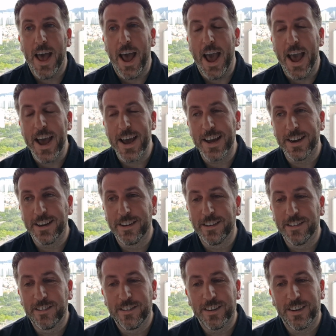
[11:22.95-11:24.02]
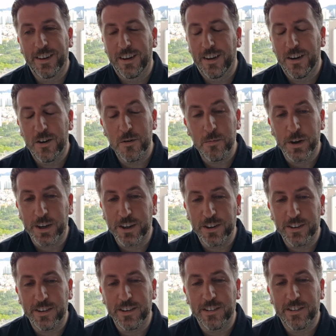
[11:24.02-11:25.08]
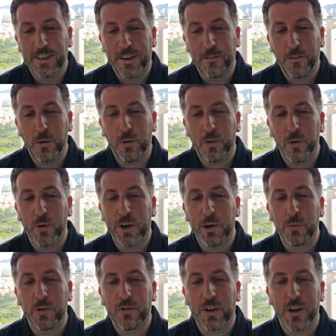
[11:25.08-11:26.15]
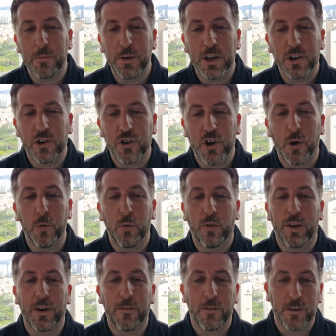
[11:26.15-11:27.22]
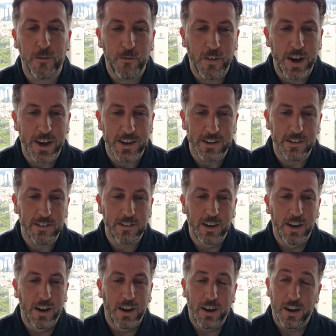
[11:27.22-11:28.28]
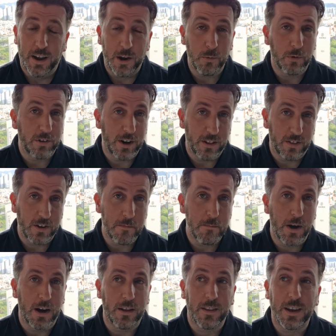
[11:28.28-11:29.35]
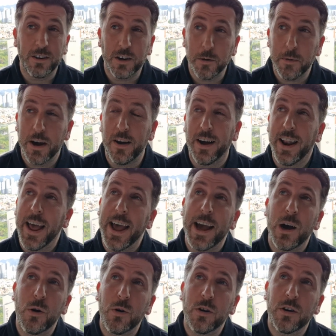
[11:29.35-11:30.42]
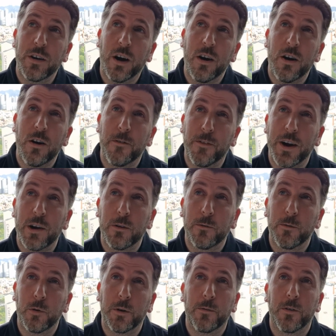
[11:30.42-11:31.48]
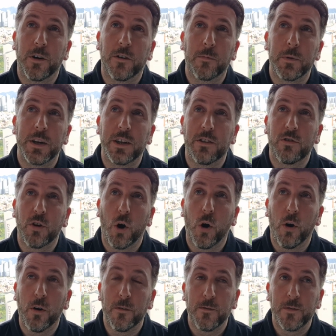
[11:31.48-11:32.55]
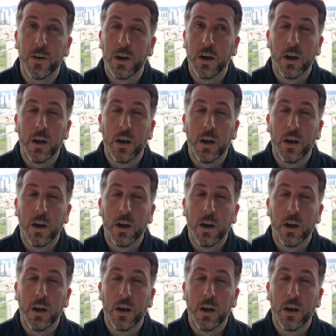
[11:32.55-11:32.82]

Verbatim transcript: And oh my goodness, if you thought it was going to be a show thing for the fans, it was anything but. They did about an hour and a half, hour and 45 minutes of